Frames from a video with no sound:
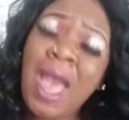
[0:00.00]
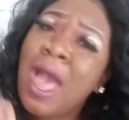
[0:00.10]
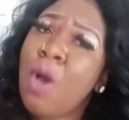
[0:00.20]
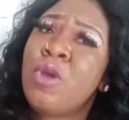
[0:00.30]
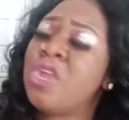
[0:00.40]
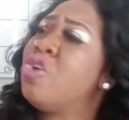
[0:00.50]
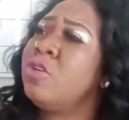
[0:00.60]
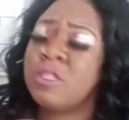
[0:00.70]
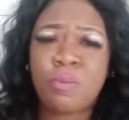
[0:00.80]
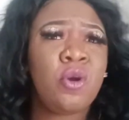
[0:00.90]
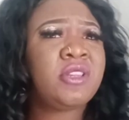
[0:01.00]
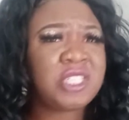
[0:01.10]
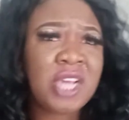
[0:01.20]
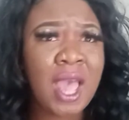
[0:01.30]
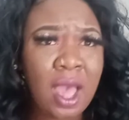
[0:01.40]
how can you support the
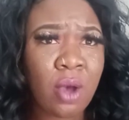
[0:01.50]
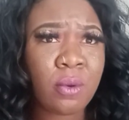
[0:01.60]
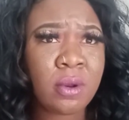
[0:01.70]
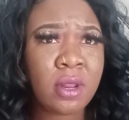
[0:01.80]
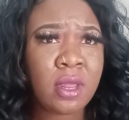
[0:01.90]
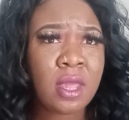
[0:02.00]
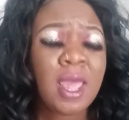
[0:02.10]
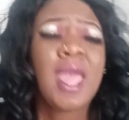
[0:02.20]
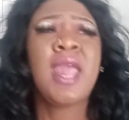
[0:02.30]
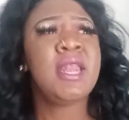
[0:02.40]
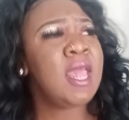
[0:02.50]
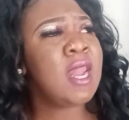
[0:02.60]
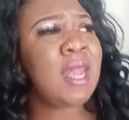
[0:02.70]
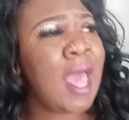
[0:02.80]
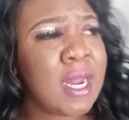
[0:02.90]
child? And
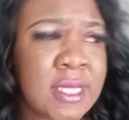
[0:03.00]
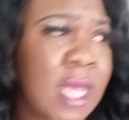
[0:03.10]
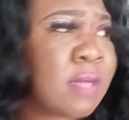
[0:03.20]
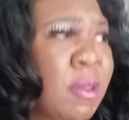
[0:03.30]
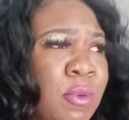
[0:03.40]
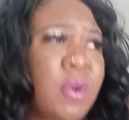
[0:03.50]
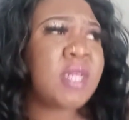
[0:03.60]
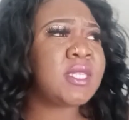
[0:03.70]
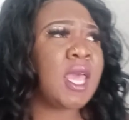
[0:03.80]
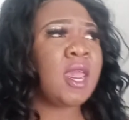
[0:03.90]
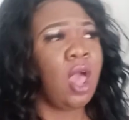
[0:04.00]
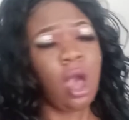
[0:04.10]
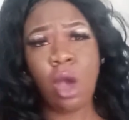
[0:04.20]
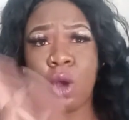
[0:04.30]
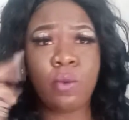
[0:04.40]
then a lot of times people want to say,
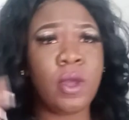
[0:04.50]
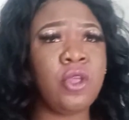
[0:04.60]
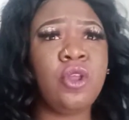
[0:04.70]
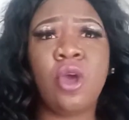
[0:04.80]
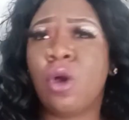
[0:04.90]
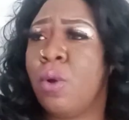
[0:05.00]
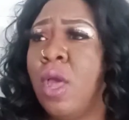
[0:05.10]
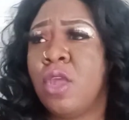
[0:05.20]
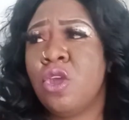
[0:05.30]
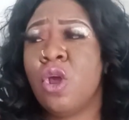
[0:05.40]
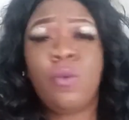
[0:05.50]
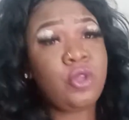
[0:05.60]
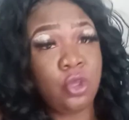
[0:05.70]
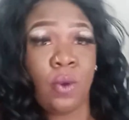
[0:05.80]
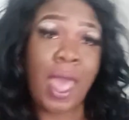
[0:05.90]
oh, well, well,
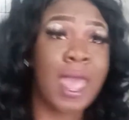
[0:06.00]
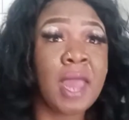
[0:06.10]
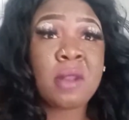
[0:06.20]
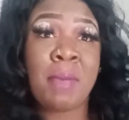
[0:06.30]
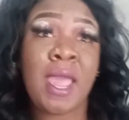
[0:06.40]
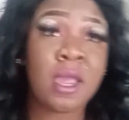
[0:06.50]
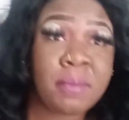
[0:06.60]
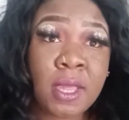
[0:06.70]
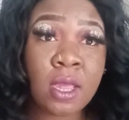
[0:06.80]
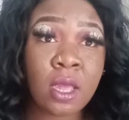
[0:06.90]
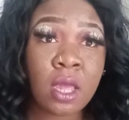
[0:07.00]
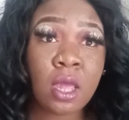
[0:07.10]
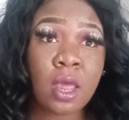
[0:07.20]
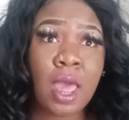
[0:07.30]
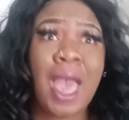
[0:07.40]
you had the baby.
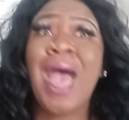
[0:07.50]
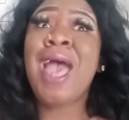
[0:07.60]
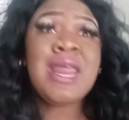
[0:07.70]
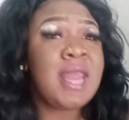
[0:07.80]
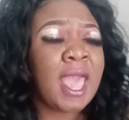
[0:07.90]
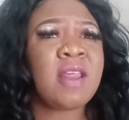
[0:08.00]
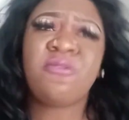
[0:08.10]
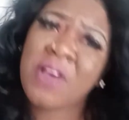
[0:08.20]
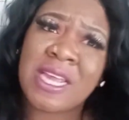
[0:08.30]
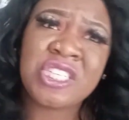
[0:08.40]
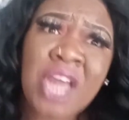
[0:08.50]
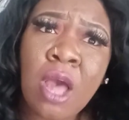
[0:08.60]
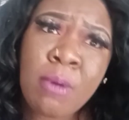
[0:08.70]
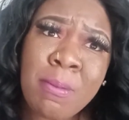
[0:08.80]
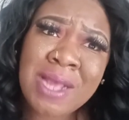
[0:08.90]
I didn't have a fucking
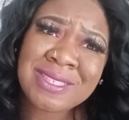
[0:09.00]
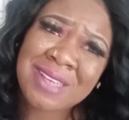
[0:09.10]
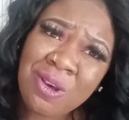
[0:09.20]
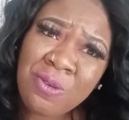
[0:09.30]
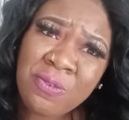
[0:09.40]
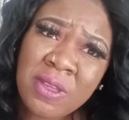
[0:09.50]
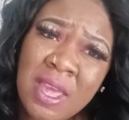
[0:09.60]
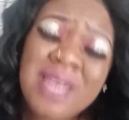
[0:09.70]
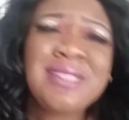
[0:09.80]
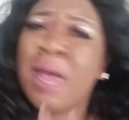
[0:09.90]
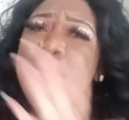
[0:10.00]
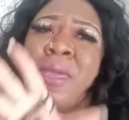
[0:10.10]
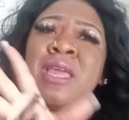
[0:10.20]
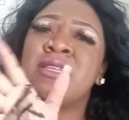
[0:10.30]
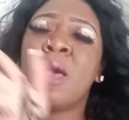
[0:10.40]
child by myself. Stop
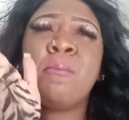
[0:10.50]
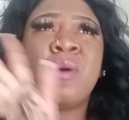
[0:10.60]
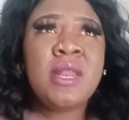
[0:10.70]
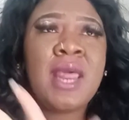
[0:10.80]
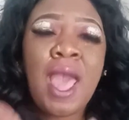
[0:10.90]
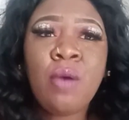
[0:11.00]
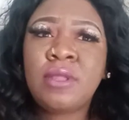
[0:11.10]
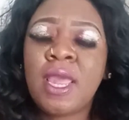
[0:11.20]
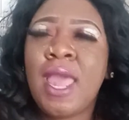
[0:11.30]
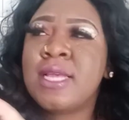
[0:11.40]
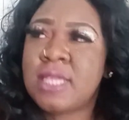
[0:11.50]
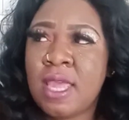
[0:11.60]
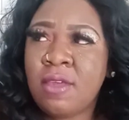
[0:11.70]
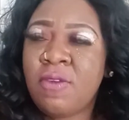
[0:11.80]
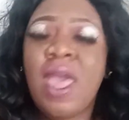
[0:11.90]
putting it out there as
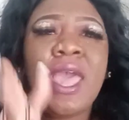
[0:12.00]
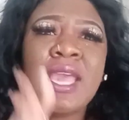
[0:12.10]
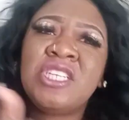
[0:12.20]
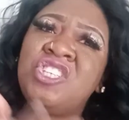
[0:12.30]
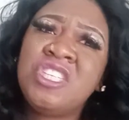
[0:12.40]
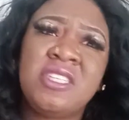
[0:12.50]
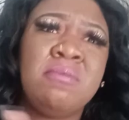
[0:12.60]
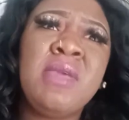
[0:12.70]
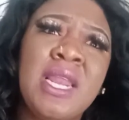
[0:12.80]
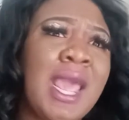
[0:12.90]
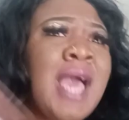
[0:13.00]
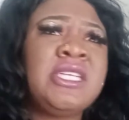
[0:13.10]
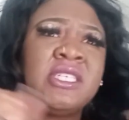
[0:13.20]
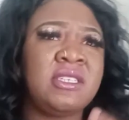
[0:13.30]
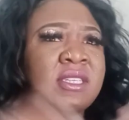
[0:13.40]
if it's just me. Like I
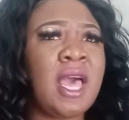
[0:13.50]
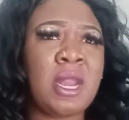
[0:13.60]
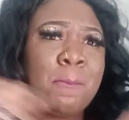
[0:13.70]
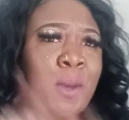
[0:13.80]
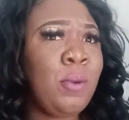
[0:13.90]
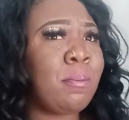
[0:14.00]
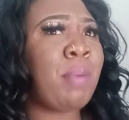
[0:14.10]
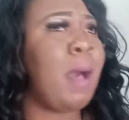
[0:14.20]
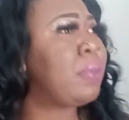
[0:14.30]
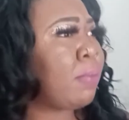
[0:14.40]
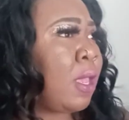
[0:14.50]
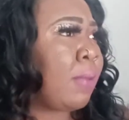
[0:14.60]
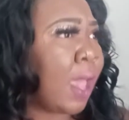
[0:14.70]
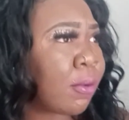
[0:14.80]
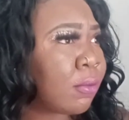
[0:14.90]
just decided to pop the
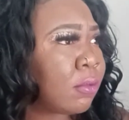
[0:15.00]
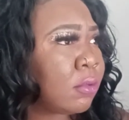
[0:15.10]
baby out.